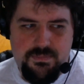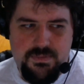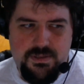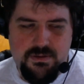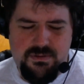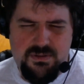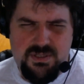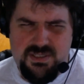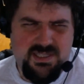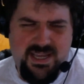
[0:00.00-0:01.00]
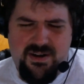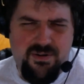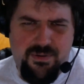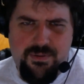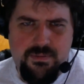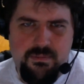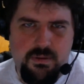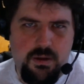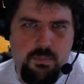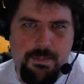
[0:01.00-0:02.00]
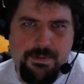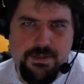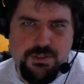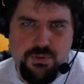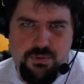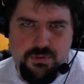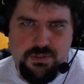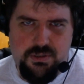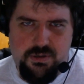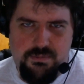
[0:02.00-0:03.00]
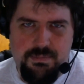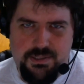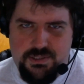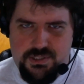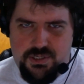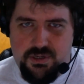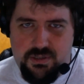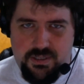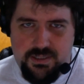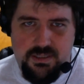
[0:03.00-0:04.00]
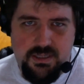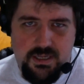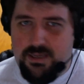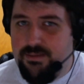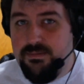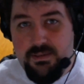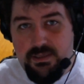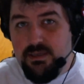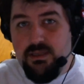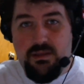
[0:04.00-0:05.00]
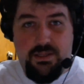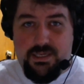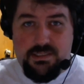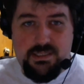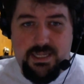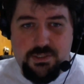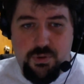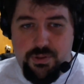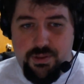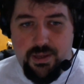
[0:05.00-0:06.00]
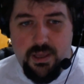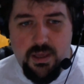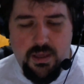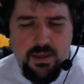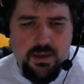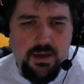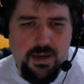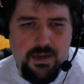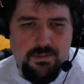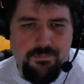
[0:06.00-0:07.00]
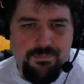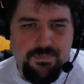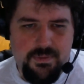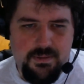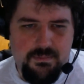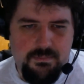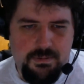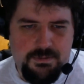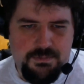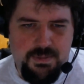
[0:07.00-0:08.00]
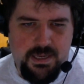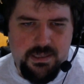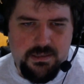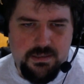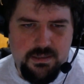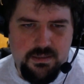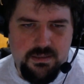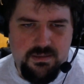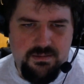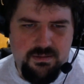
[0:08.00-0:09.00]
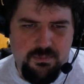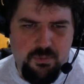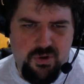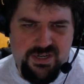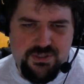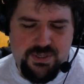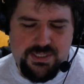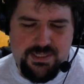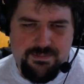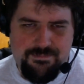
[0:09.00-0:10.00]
using standard web controls, your buttons, your click links, that sort of thing, but just make it a little more interesting.